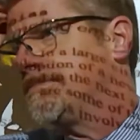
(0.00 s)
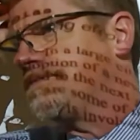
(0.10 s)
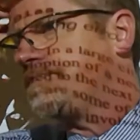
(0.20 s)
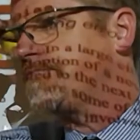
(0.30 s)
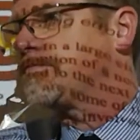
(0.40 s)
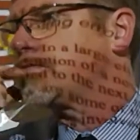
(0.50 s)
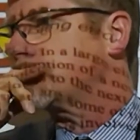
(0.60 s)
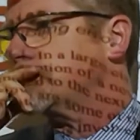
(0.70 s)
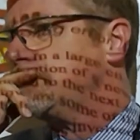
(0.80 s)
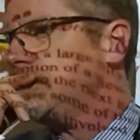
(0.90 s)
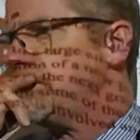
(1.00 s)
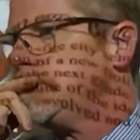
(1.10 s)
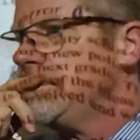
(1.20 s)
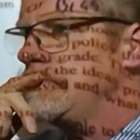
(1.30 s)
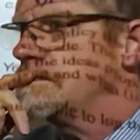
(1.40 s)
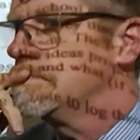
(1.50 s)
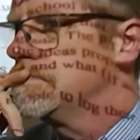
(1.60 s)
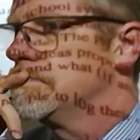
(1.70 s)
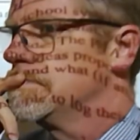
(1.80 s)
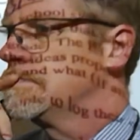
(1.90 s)
And that's ideal, but is
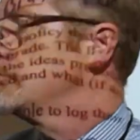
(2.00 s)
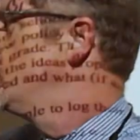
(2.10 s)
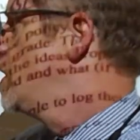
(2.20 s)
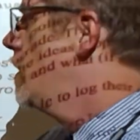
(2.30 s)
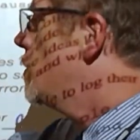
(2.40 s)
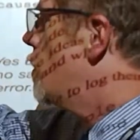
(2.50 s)
it really possible?